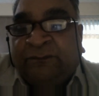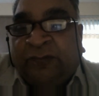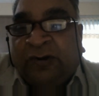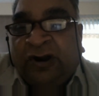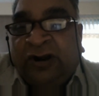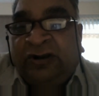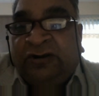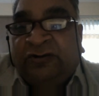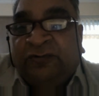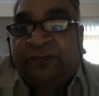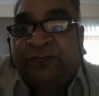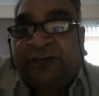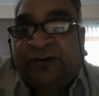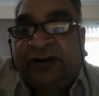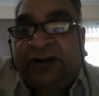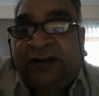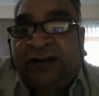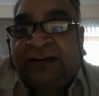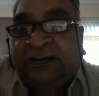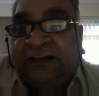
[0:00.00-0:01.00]
point to
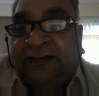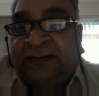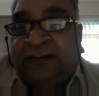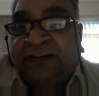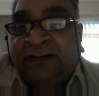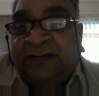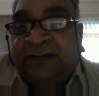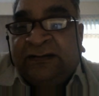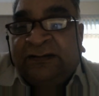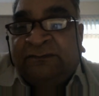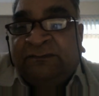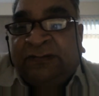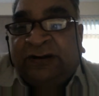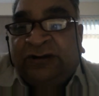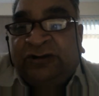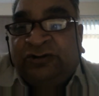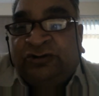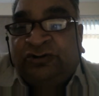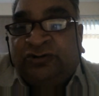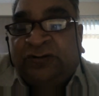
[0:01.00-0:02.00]
point,
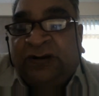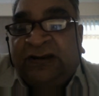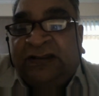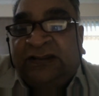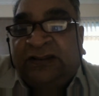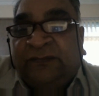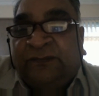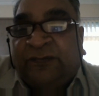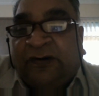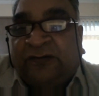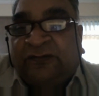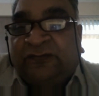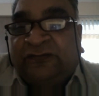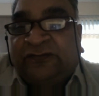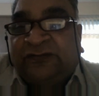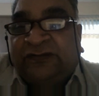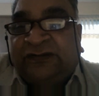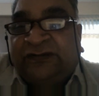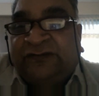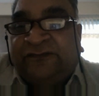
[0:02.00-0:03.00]
but usually the
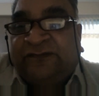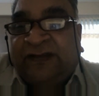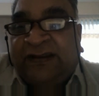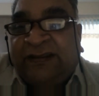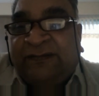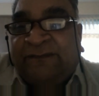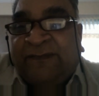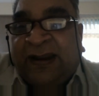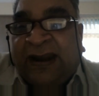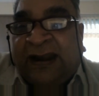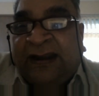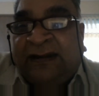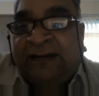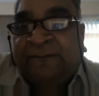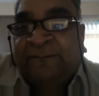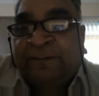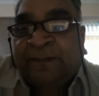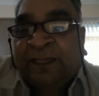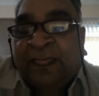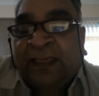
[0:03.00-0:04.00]
prognosis is very bad,
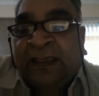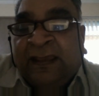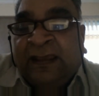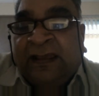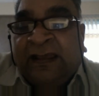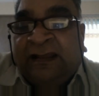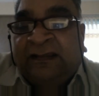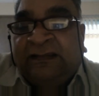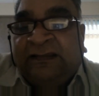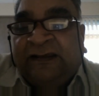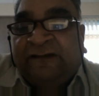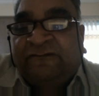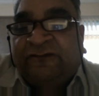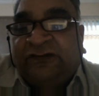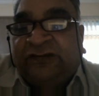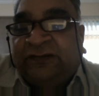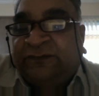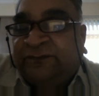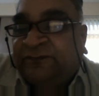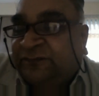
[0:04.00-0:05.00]
and
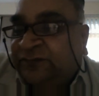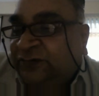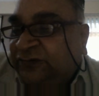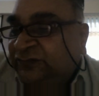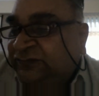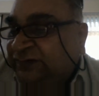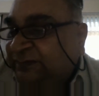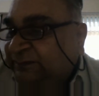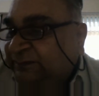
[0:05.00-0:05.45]
therefore the most